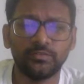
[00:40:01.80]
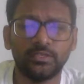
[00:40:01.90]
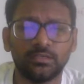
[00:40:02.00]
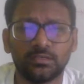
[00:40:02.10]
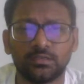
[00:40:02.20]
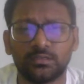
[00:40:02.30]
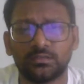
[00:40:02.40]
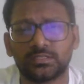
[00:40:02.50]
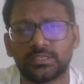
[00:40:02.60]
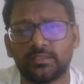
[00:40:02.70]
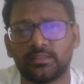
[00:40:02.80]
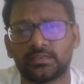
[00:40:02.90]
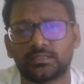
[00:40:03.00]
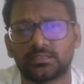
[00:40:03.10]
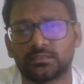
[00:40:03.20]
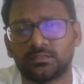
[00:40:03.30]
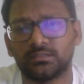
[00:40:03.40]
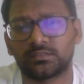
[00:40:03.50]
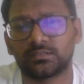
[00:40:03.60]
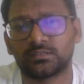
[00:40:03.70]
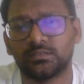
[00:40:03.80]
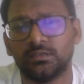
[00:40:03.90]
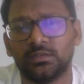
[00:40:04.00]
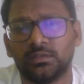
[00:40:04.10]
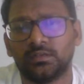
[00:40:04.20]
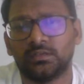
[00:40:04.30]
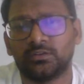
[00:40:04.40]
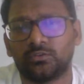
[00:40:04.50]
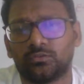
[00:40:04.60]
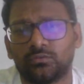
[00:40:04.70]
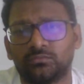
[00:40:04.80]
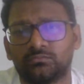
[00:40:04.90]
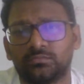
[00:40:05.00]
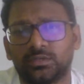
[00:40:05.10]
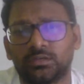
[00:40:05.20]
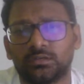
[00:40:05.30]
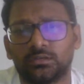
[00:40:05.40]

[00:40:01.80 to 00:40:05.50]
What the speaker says: how can we say that this uh,